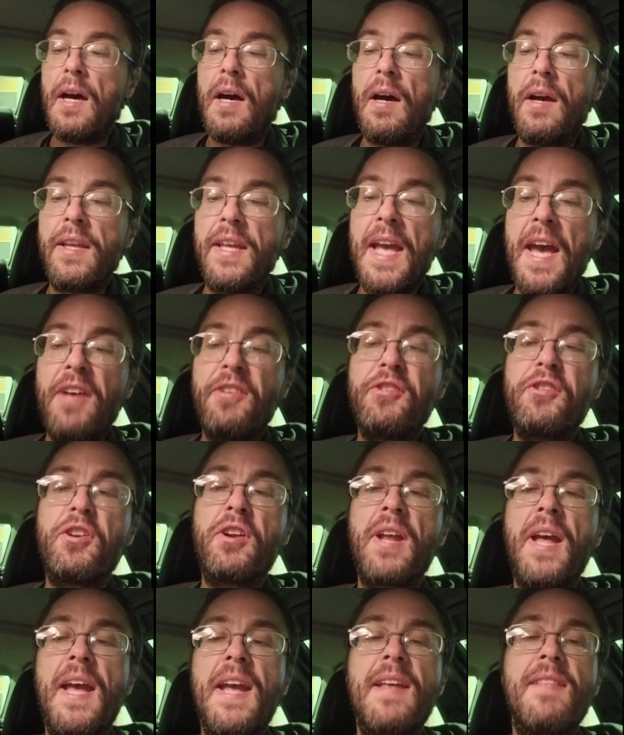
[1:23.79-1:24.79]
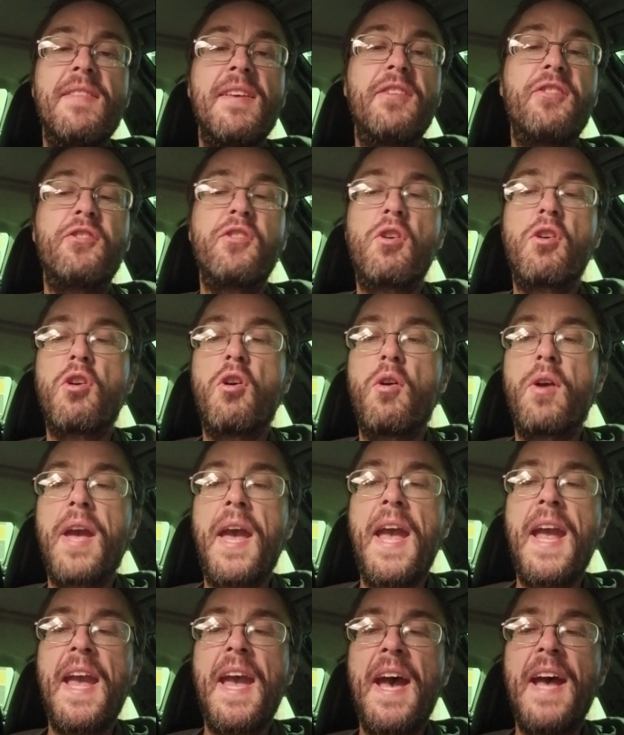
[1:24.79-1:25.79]
Yesterday, this Circle
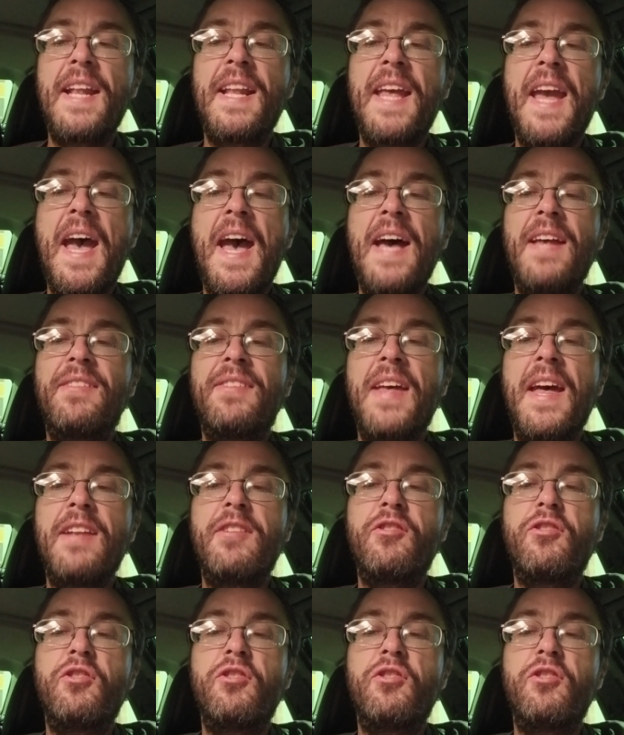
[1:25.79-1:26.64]
K had gas at